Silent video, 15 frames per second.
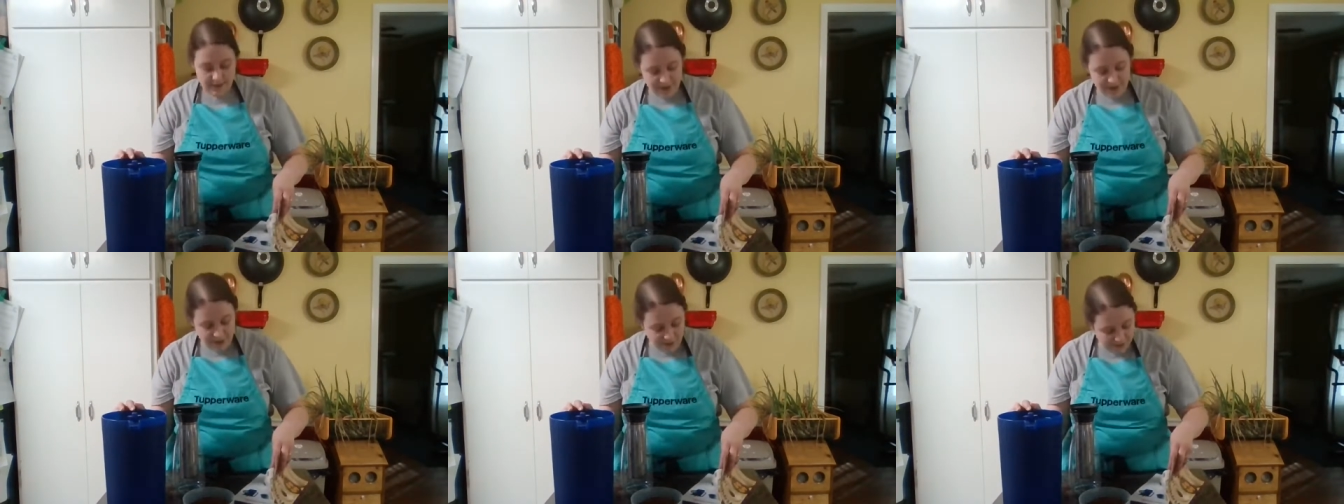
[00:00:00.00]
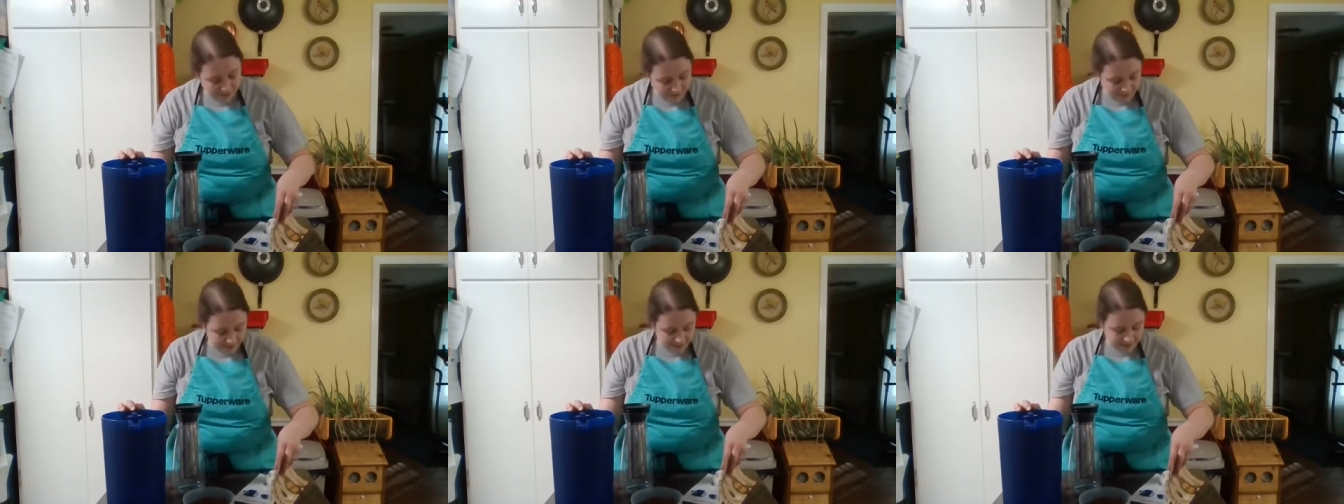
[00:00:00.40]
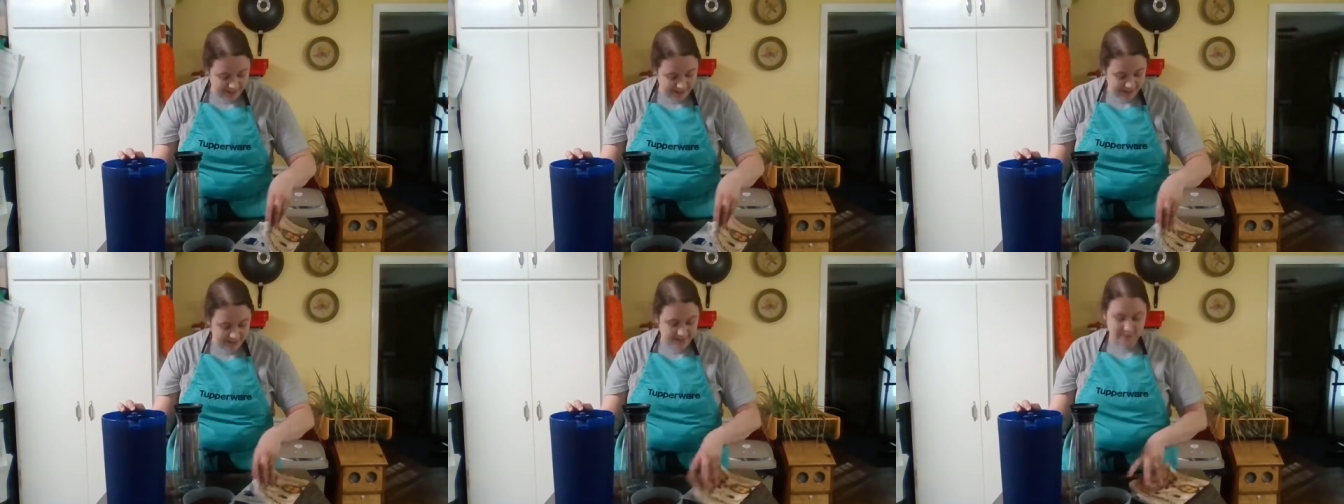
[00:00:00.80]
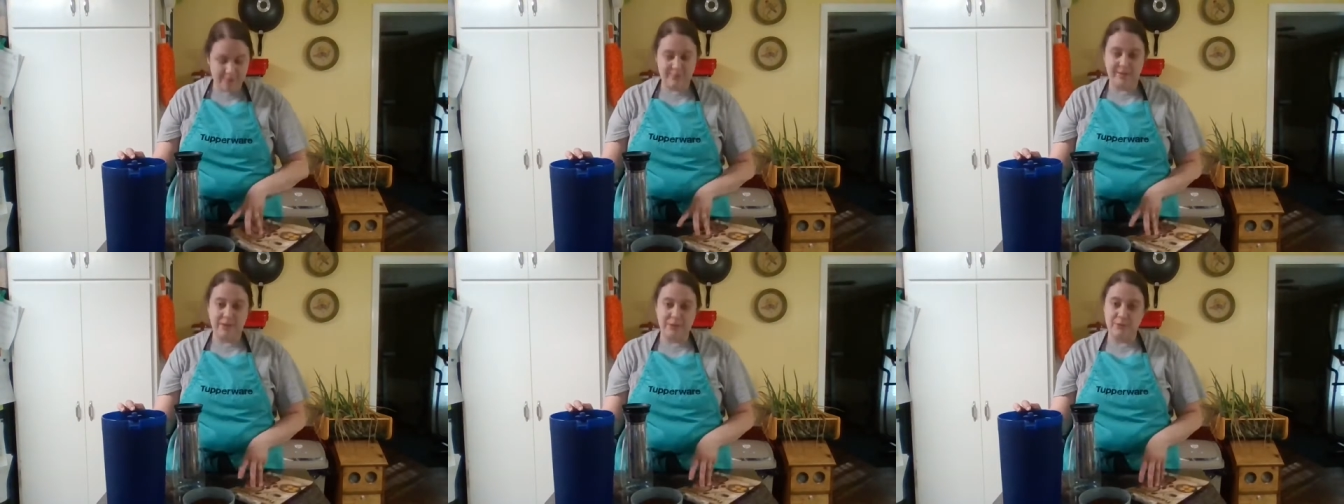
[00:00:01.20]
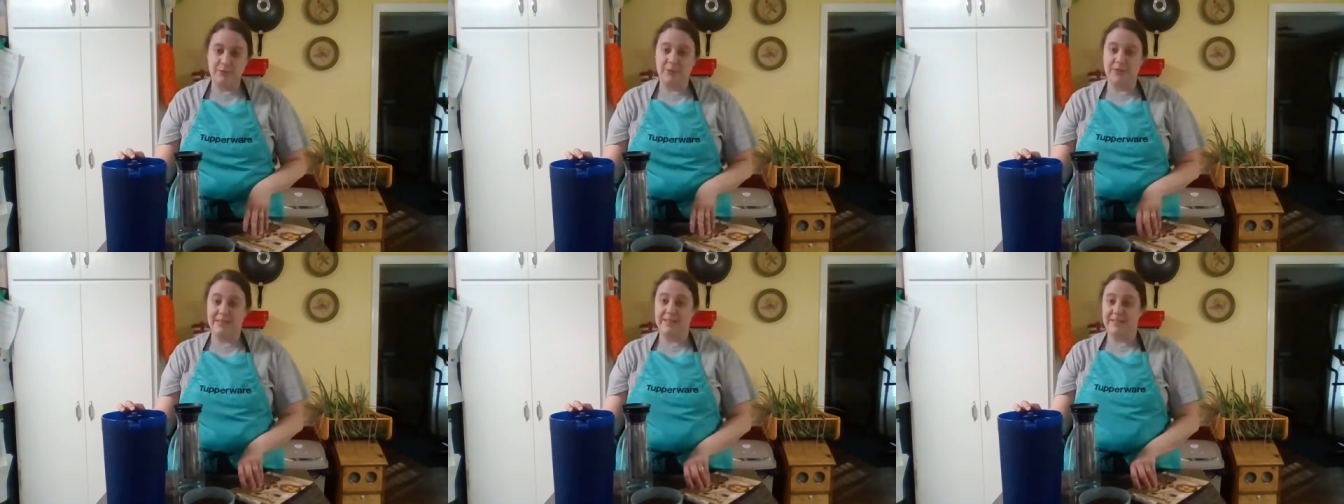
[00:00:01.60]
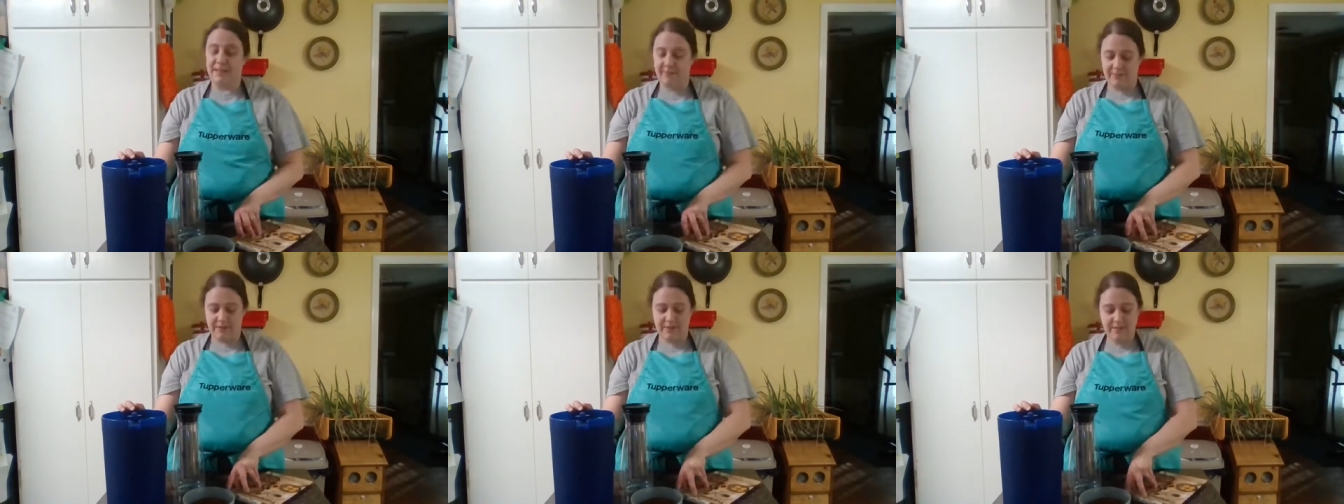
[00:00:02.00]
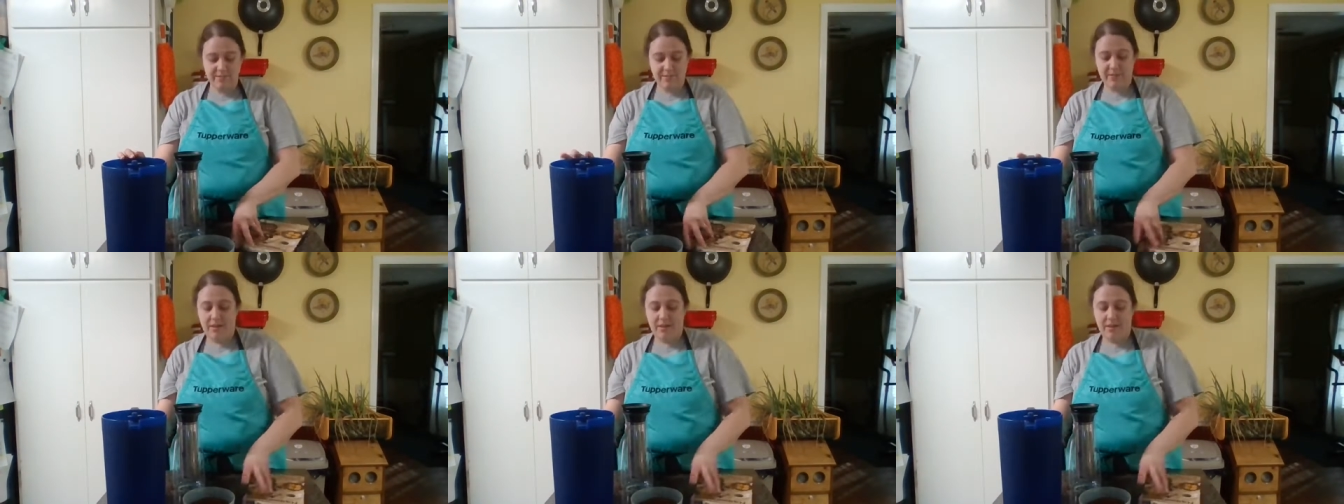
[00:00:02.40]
And you can find that on page 47.